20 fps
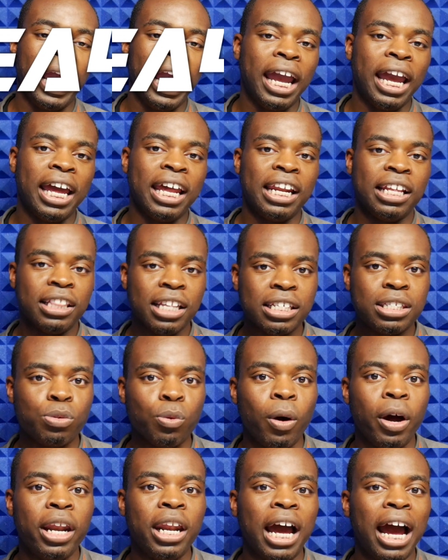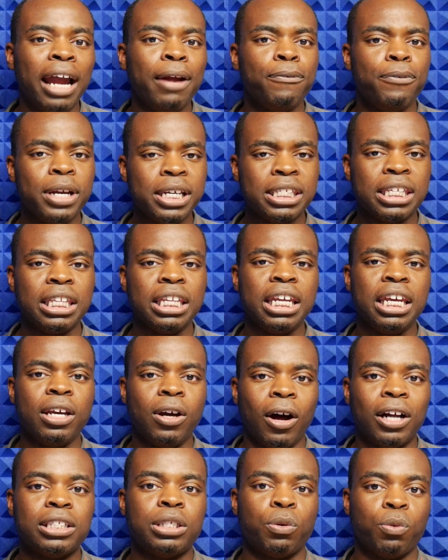and in this one, I recently
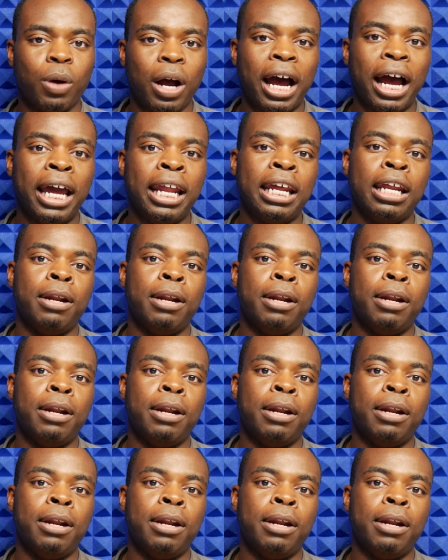got to ride